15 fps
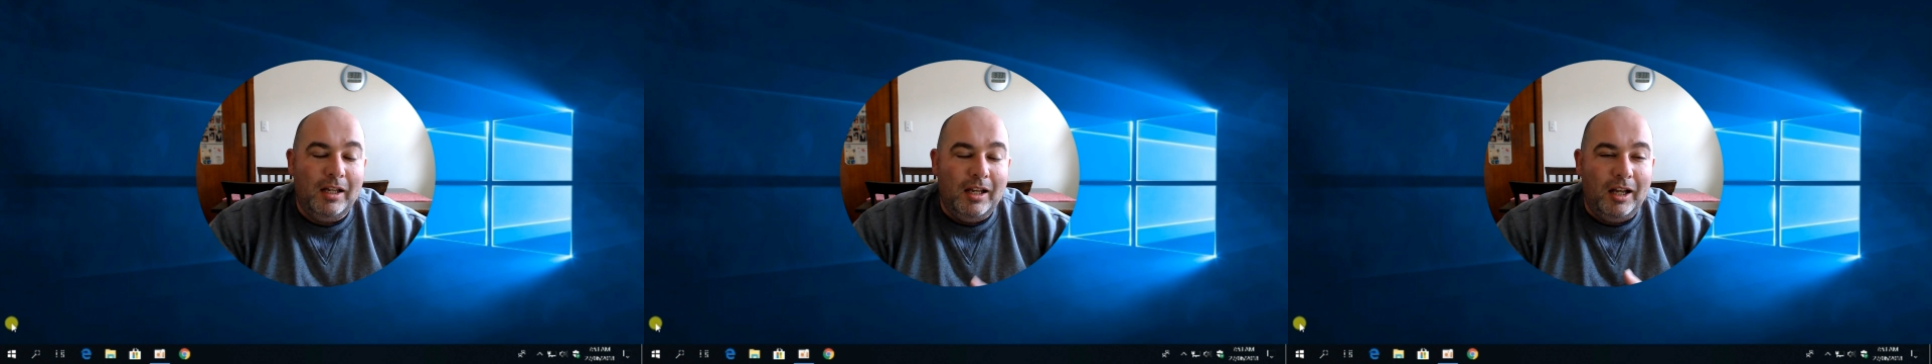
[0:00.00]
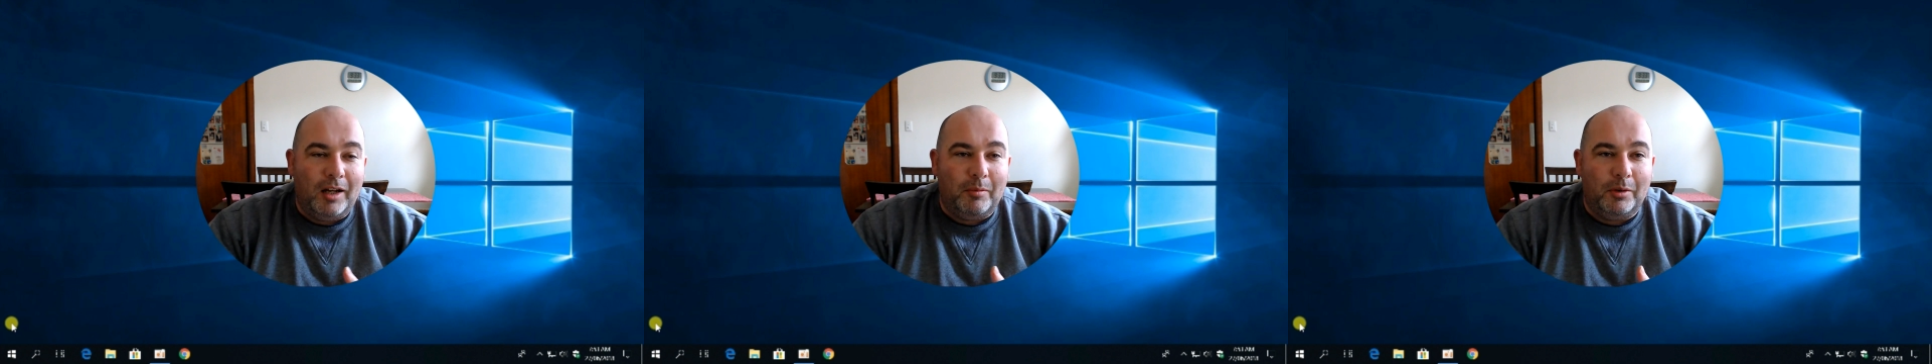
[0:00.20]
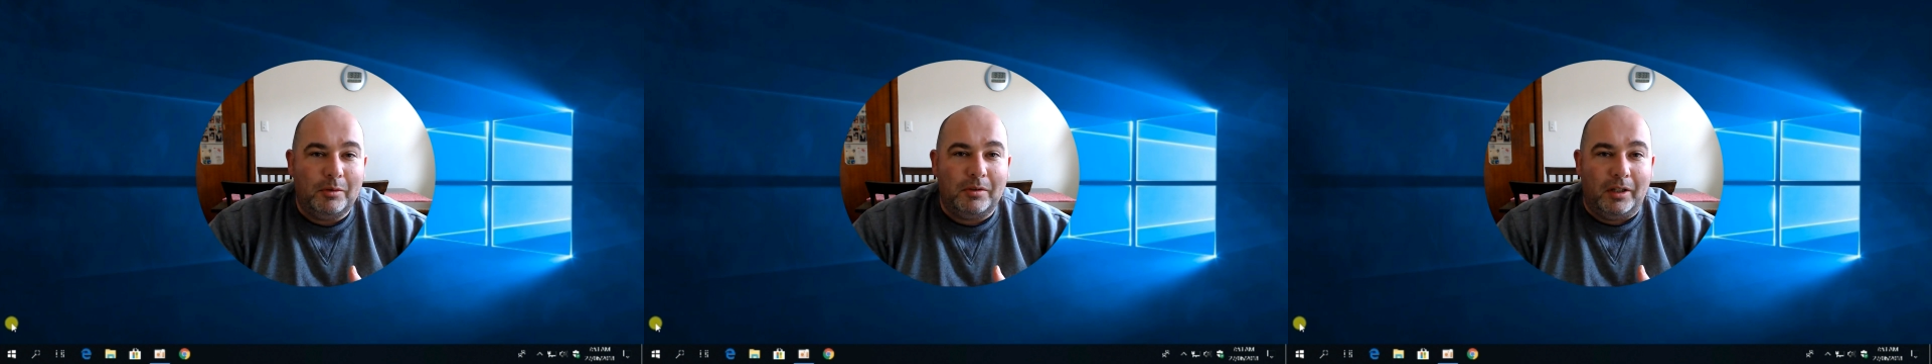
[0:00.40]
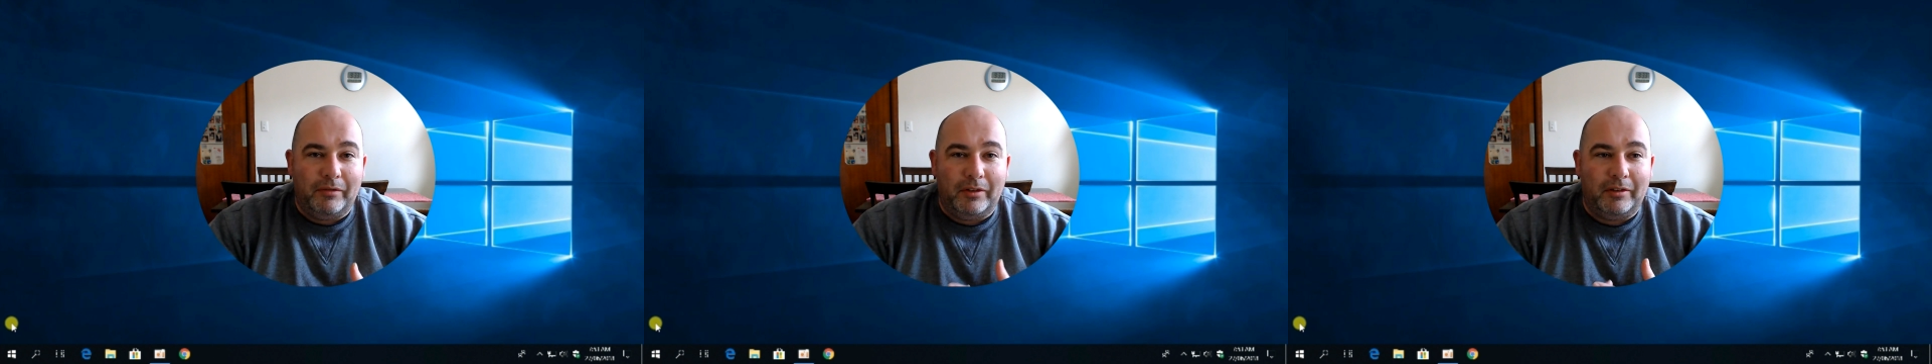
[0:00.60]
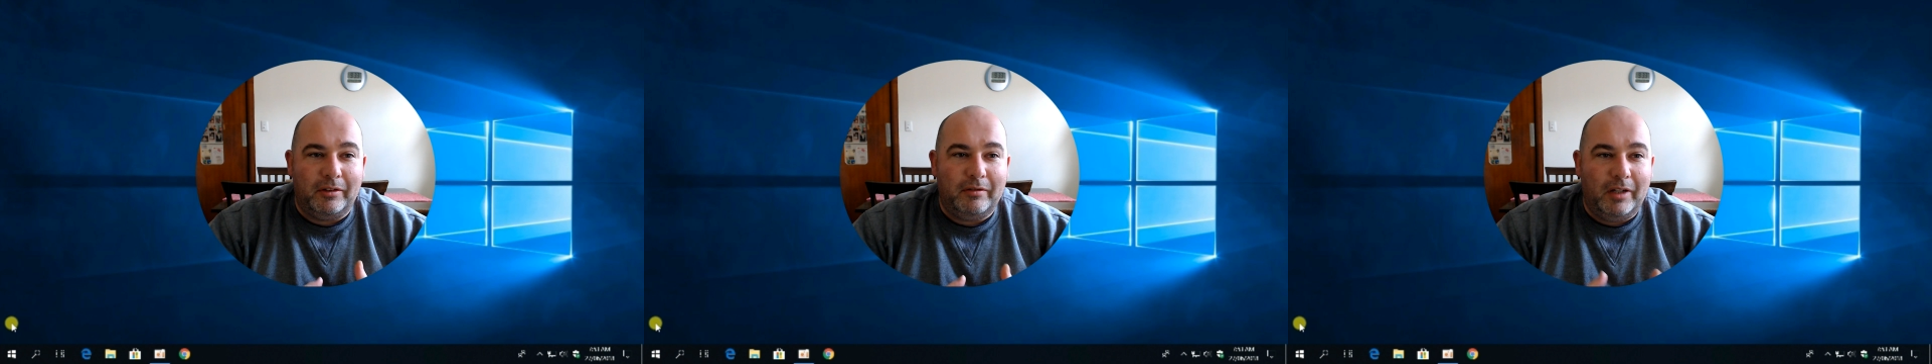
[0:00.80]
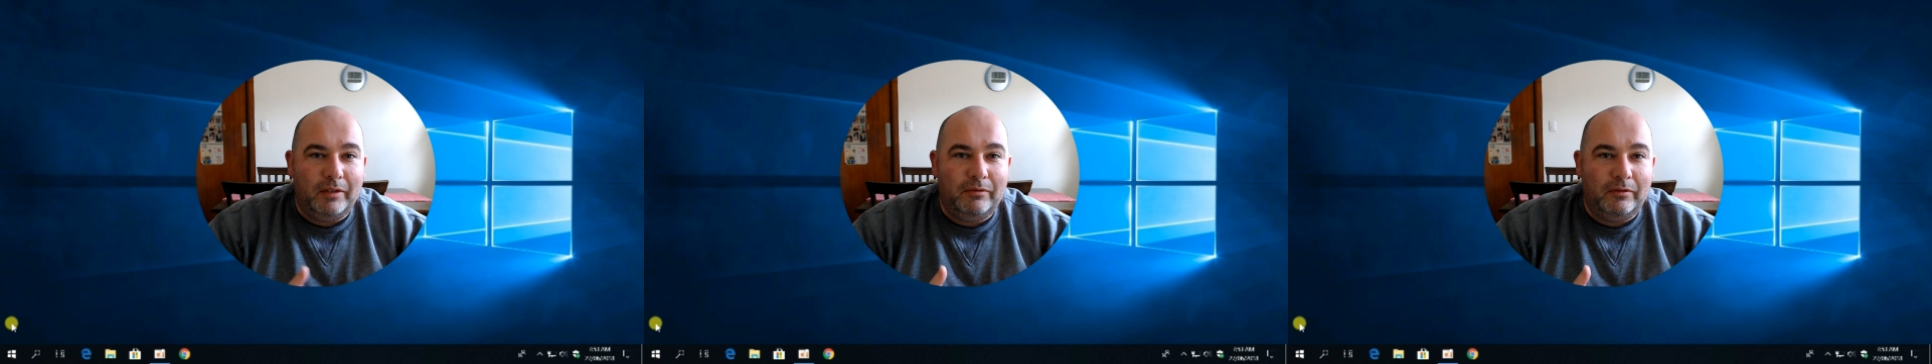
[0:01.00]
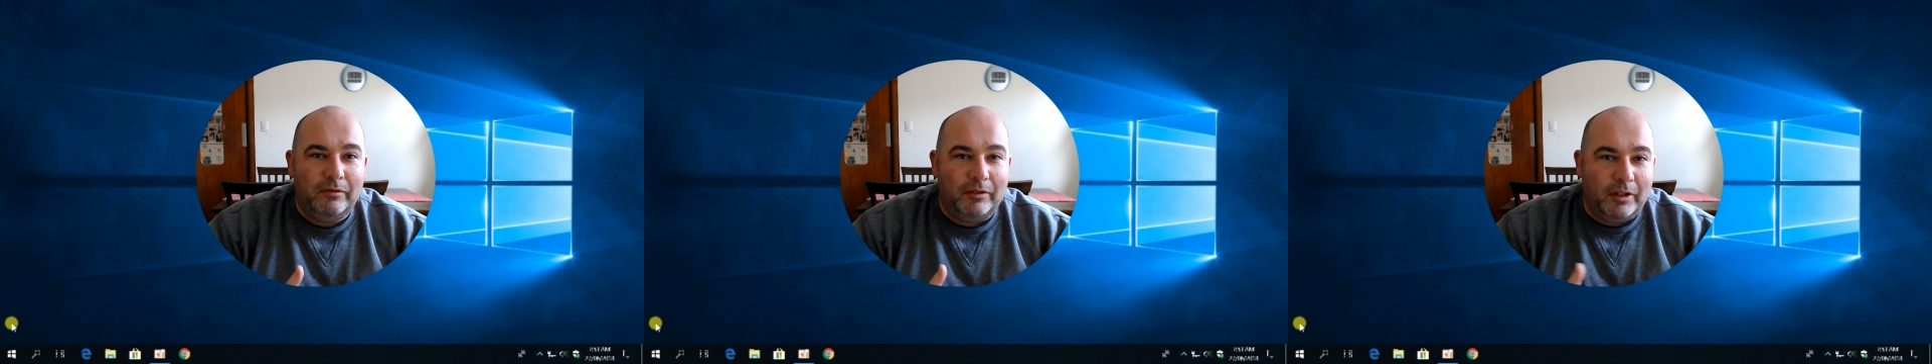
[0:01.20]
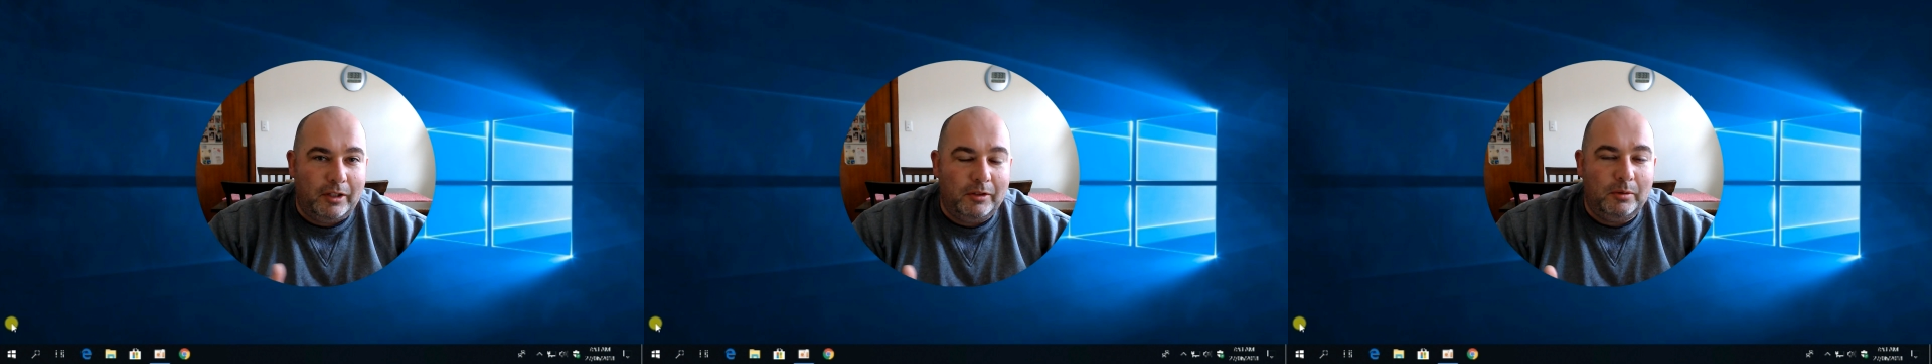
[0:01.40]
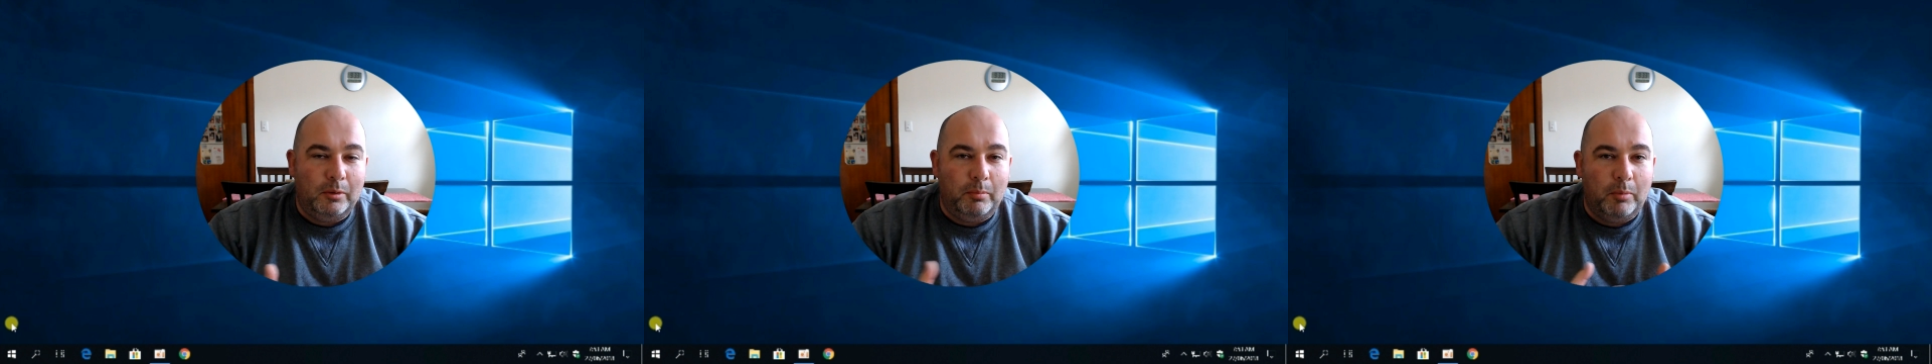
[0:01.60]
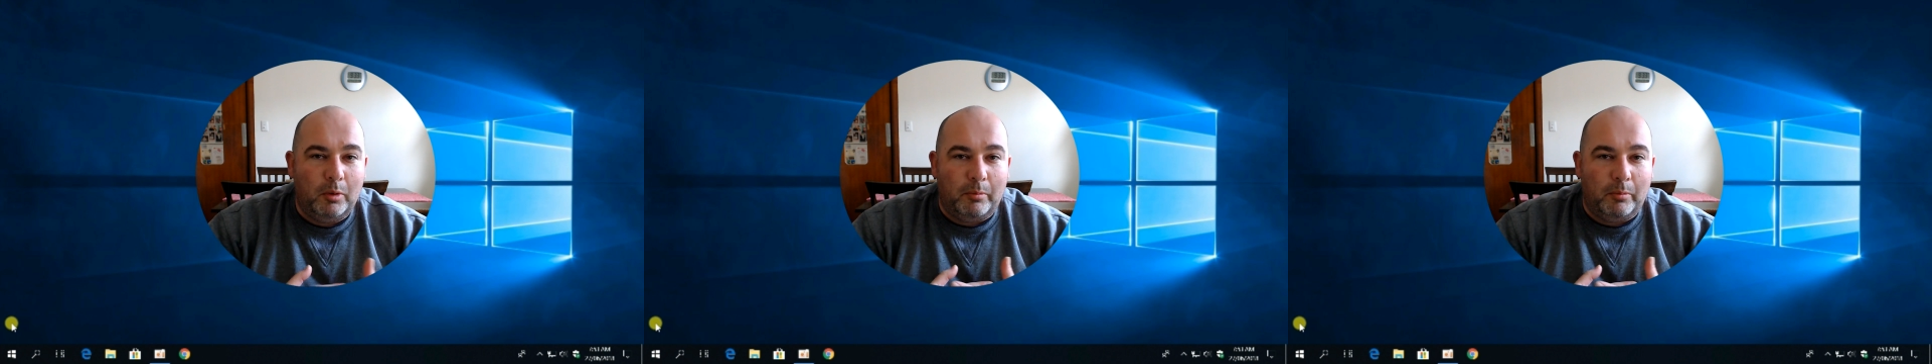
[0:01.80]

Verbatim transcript: I'm also very grateful for those who bought